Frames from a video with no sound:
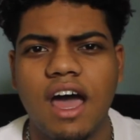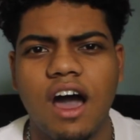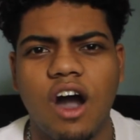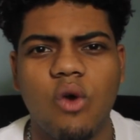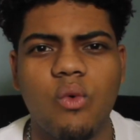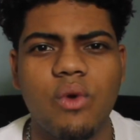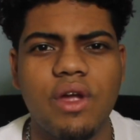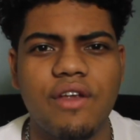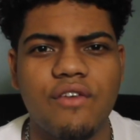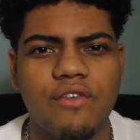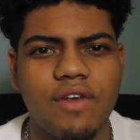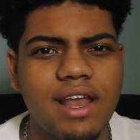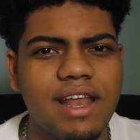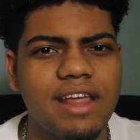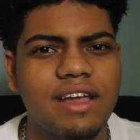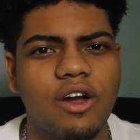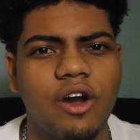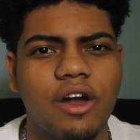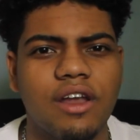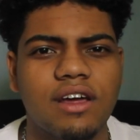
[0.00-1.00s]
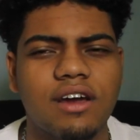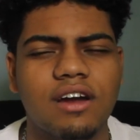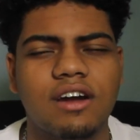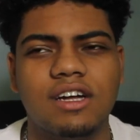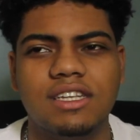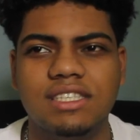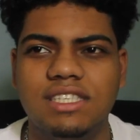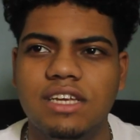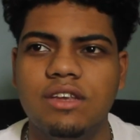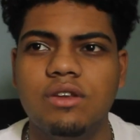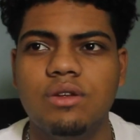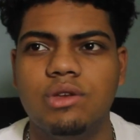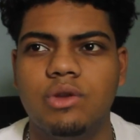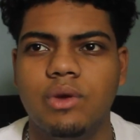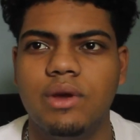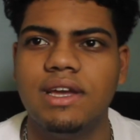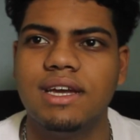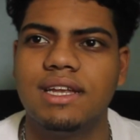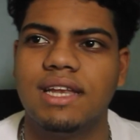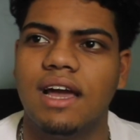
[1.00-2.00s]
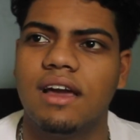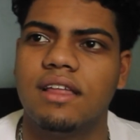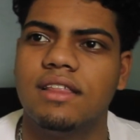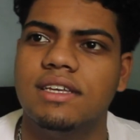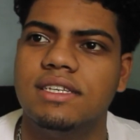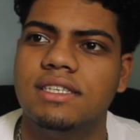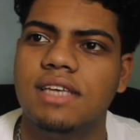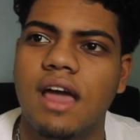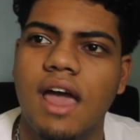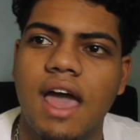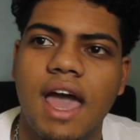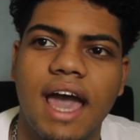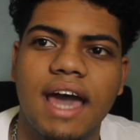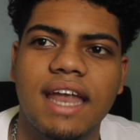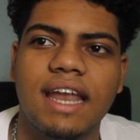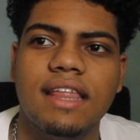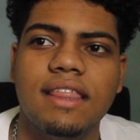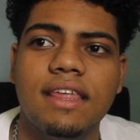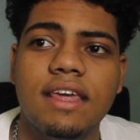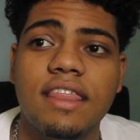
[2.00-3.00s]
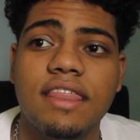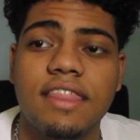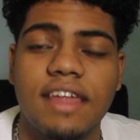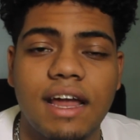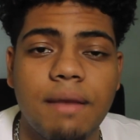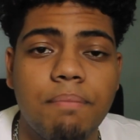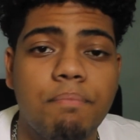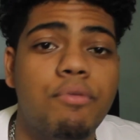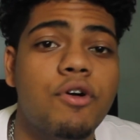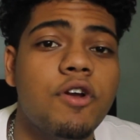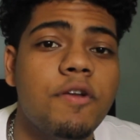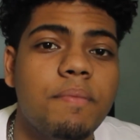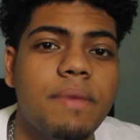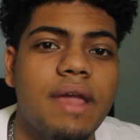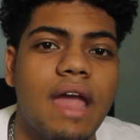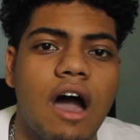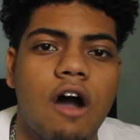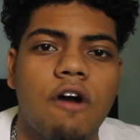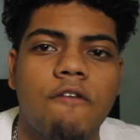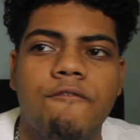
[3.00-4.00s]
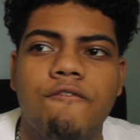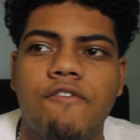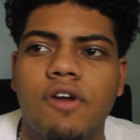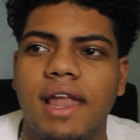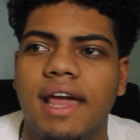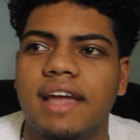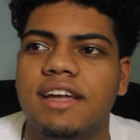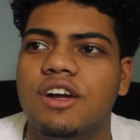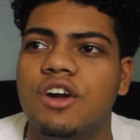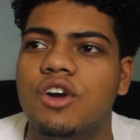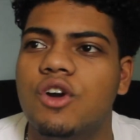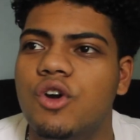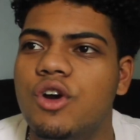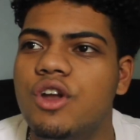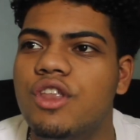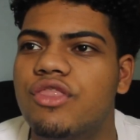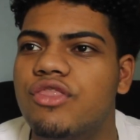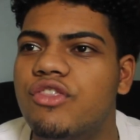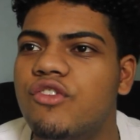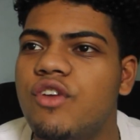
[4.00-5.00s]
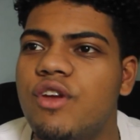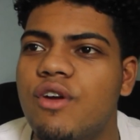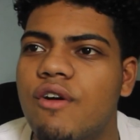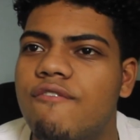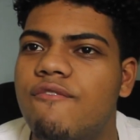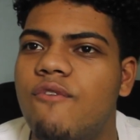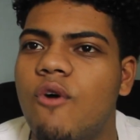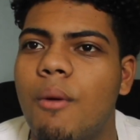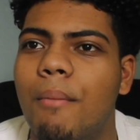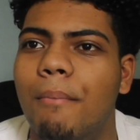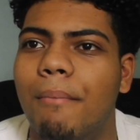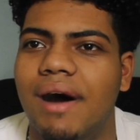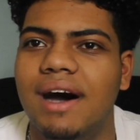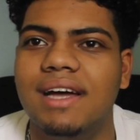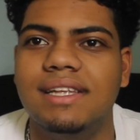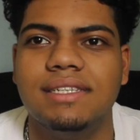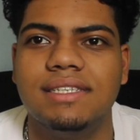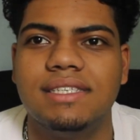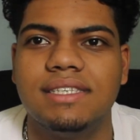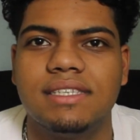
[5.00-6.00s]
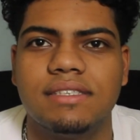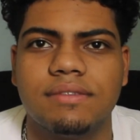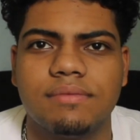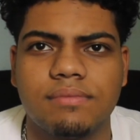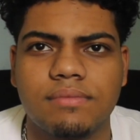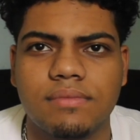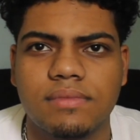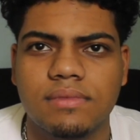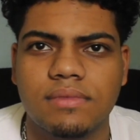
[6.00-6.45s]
Are we really gonna continue doing it like this? And I think that put me out for like a good 3 or 4 months.